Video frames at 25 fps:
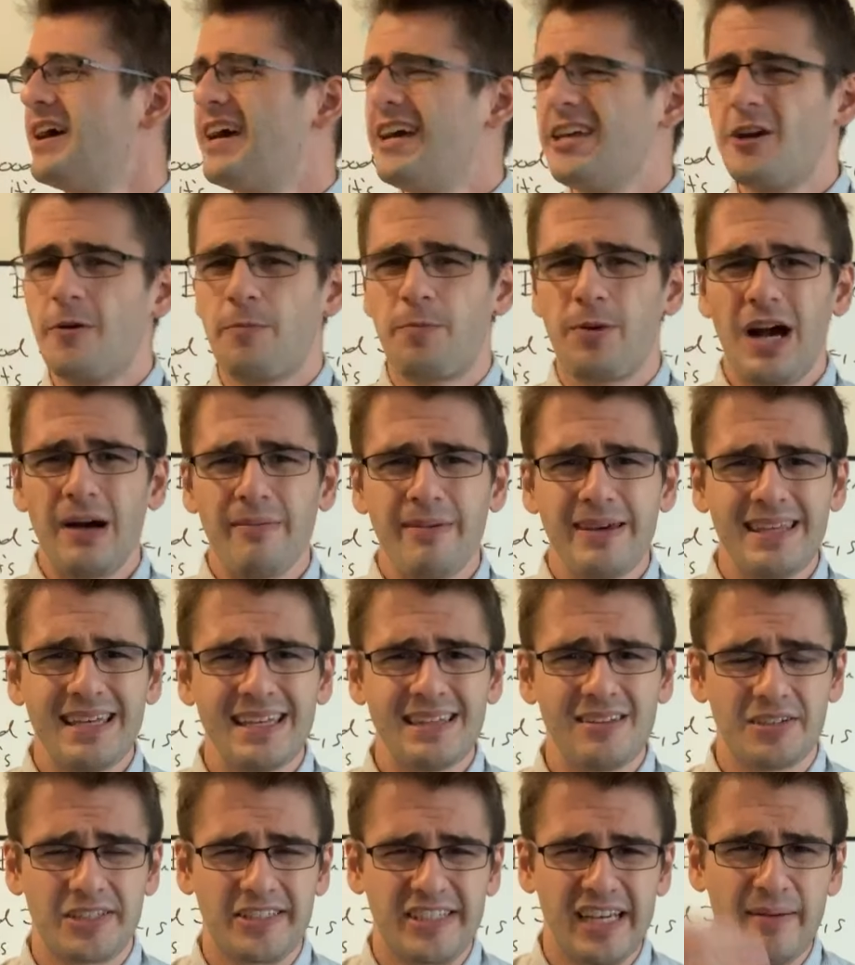You're probably
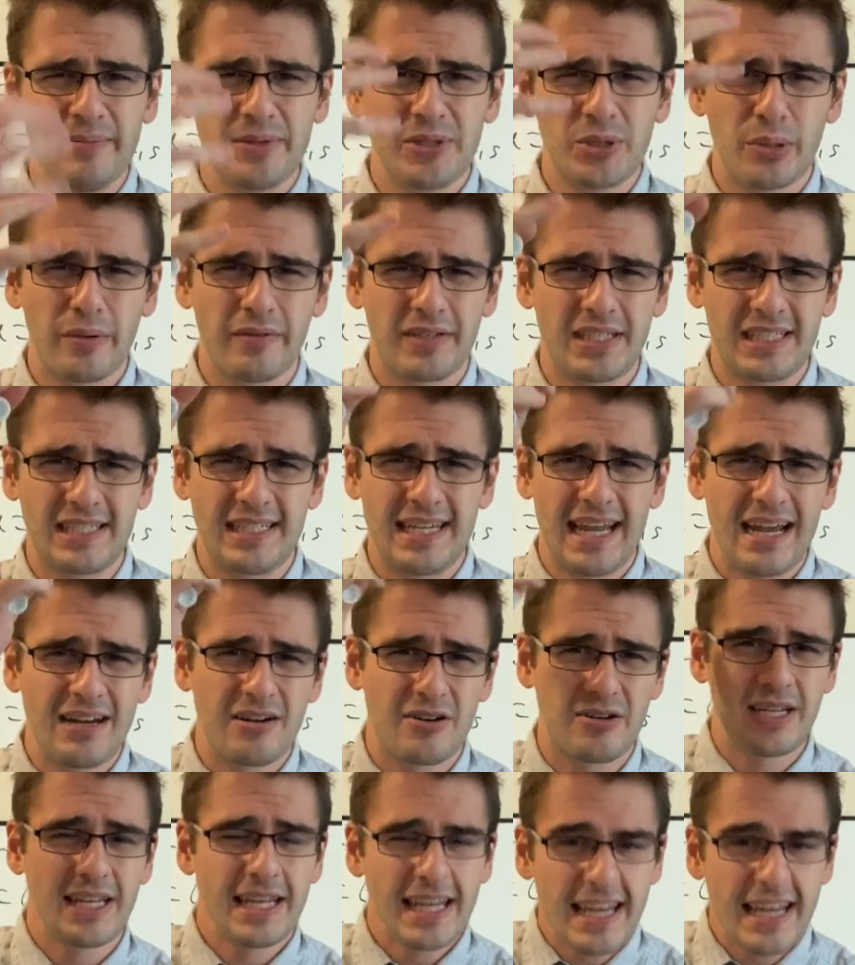thinking there's some sort of standard